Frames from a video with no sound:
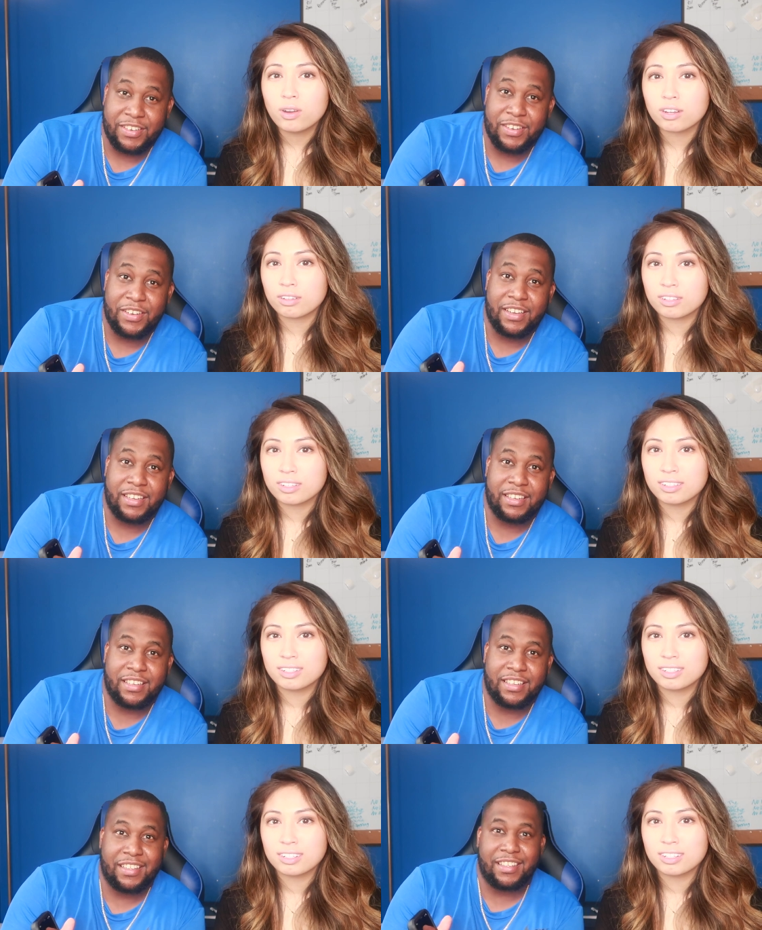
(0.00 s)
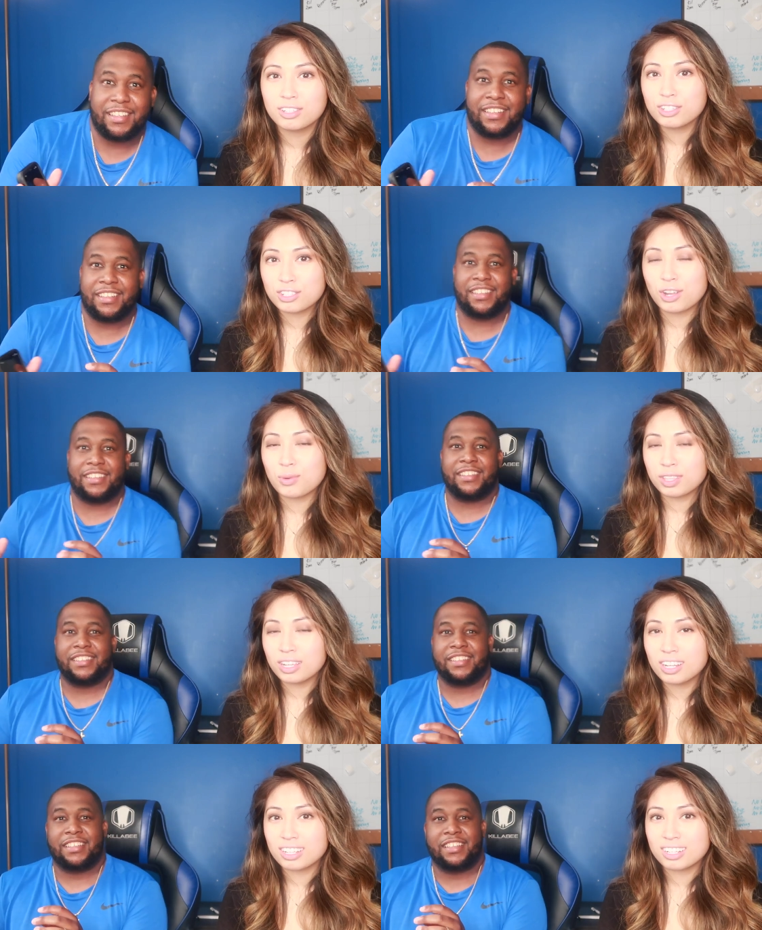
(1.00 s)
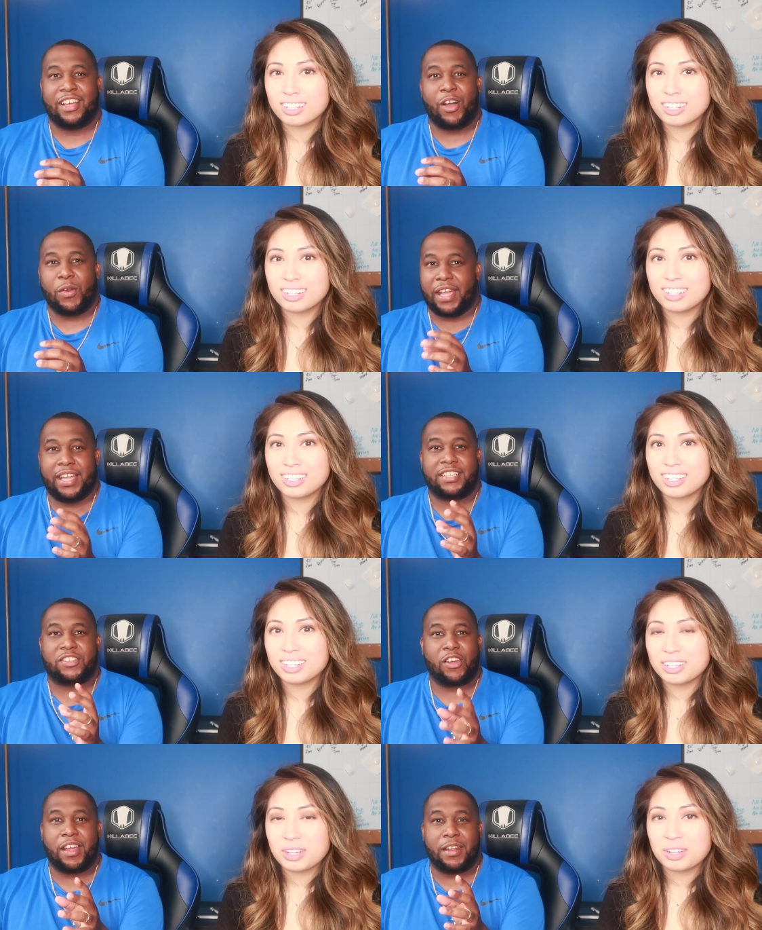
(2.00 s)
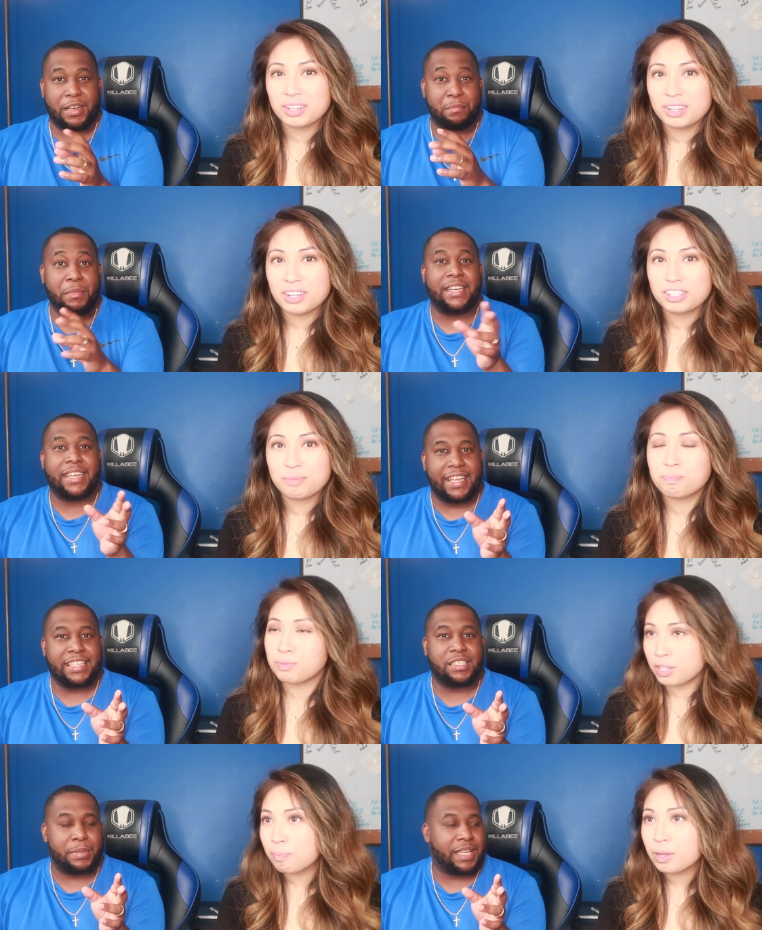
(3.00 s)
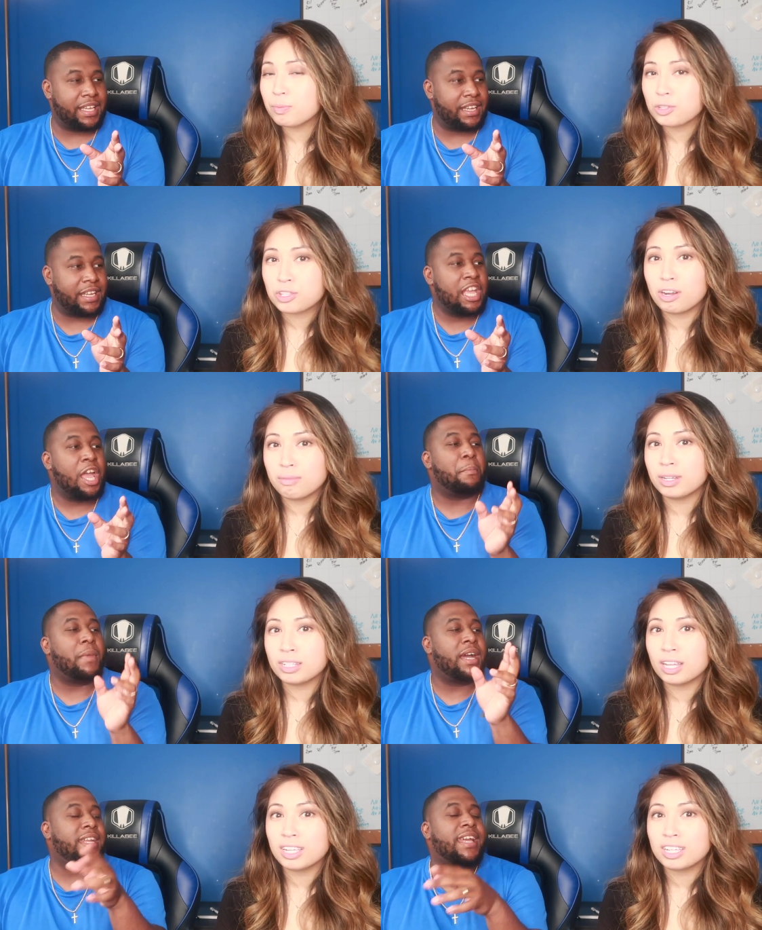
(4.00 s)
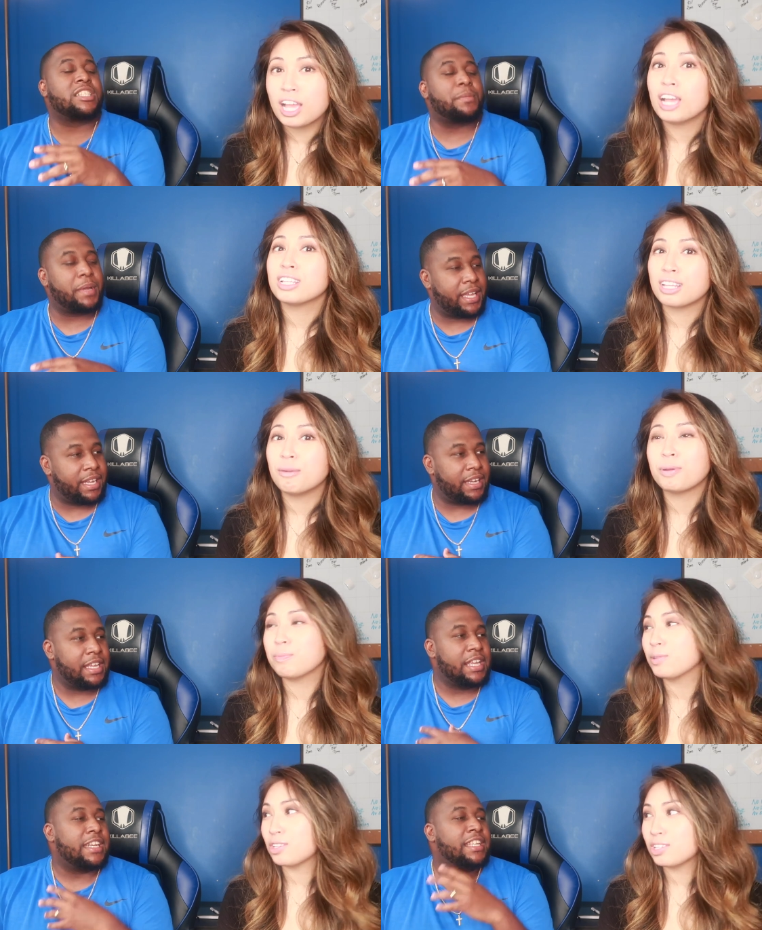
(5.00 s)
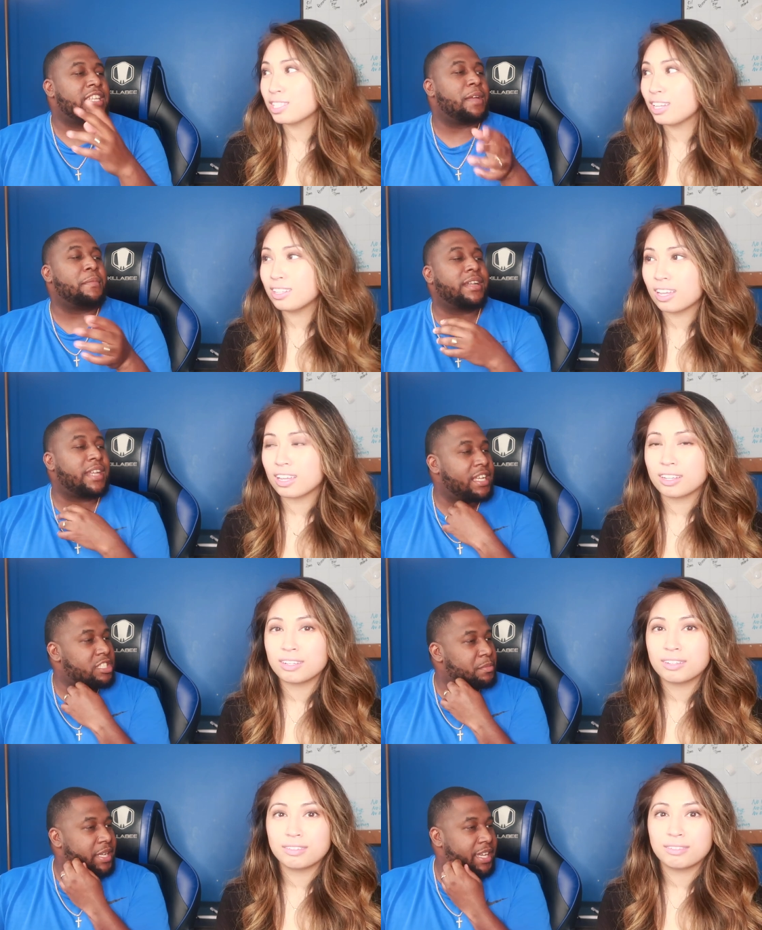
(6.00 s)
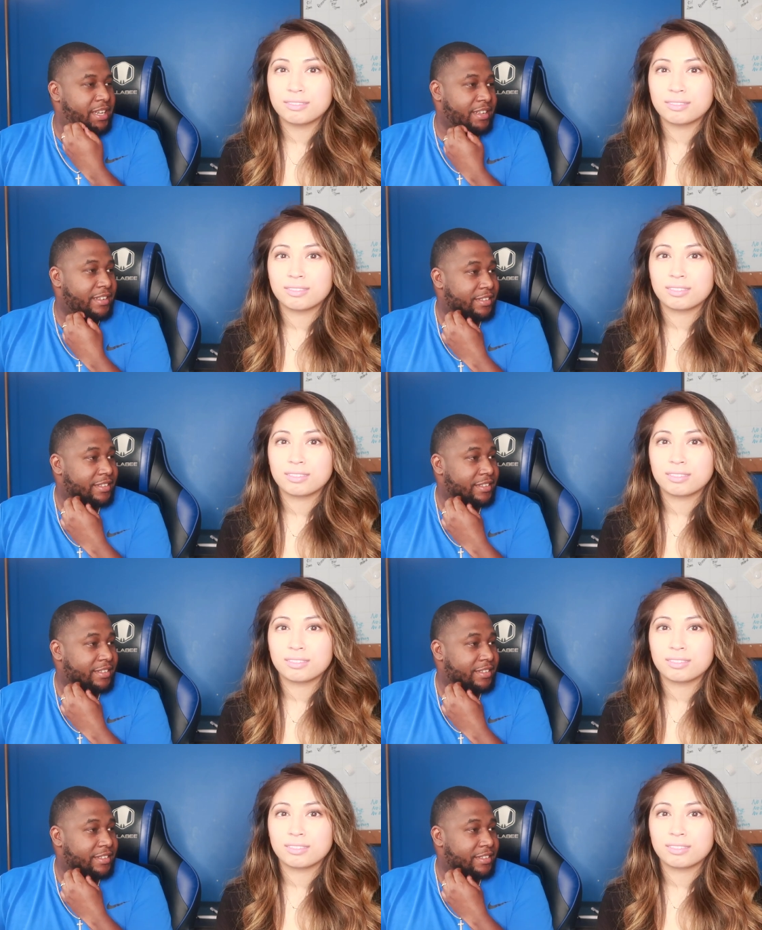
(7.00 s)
Speaker 1: order? You can start with any.
Speaker 2: Okay, start Monday is some the beginning. people start Monday. Monday is the beginning. Some people start Let's say Monday. Monday is the beginning.